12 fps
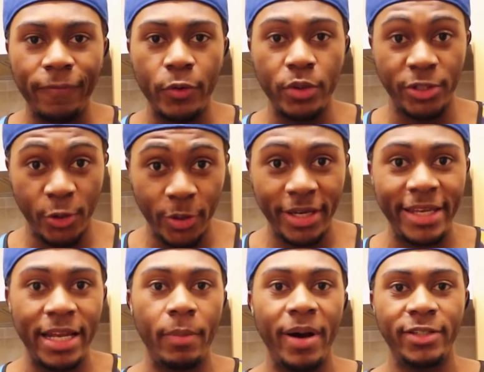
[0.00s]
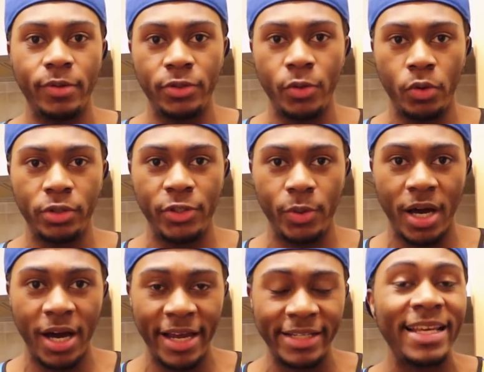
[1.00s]
the food's cooking, I might as well talk to you
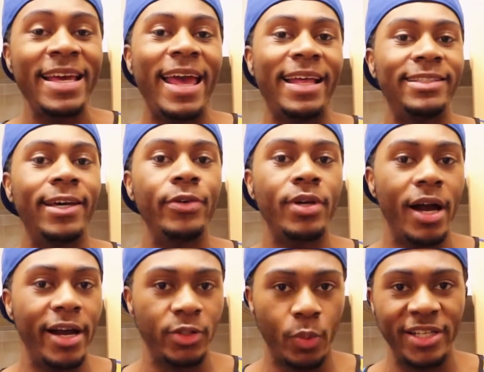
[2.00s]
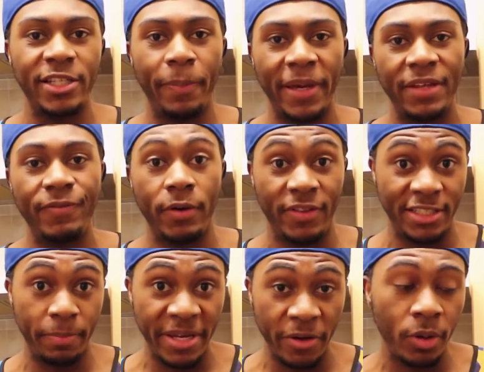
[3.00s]
guys and tell you guys what is the benefit of
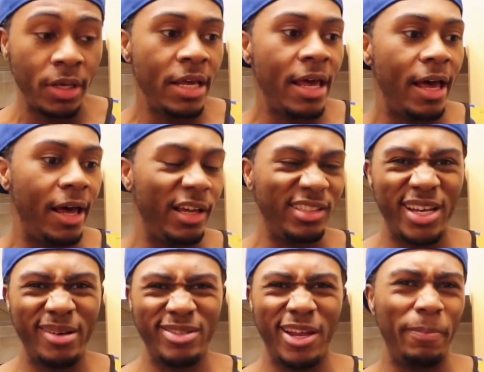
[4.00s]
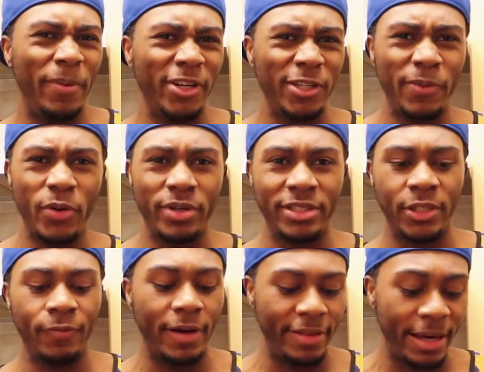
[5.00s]
this meal in terms of like bodybuilding and
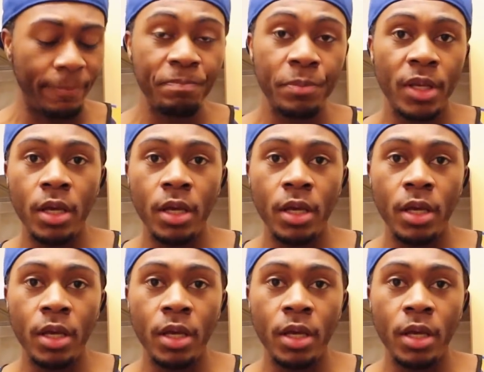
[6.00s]
stuff like that.